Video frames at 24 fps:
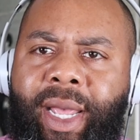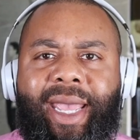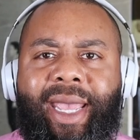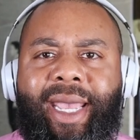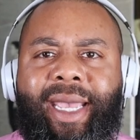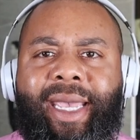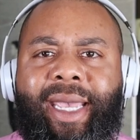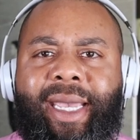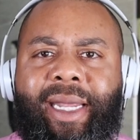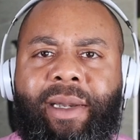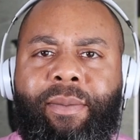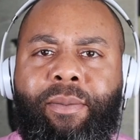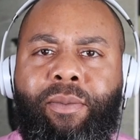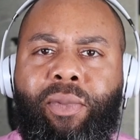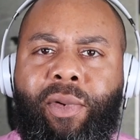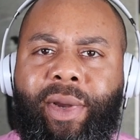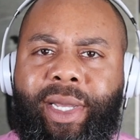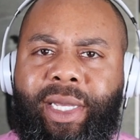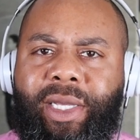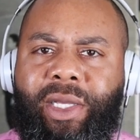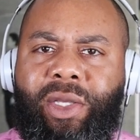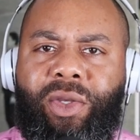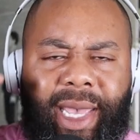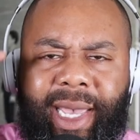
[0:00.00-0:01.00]
It can
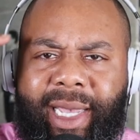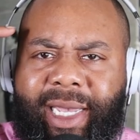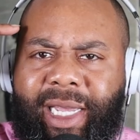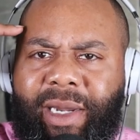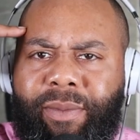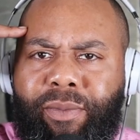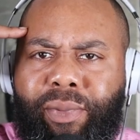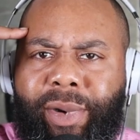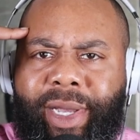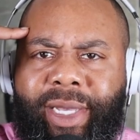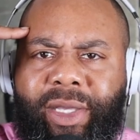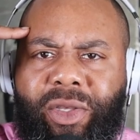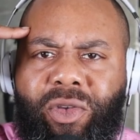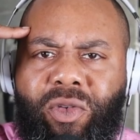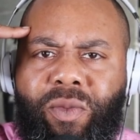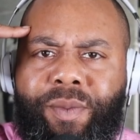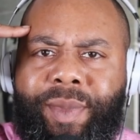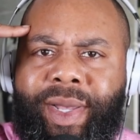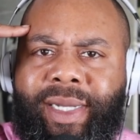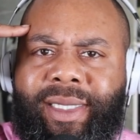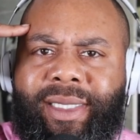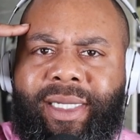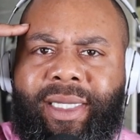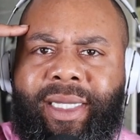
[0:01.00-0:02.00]
break you
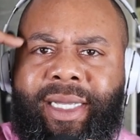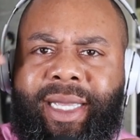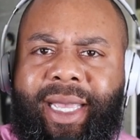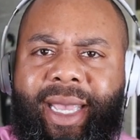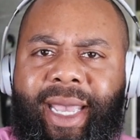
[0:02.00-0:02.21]
mentally.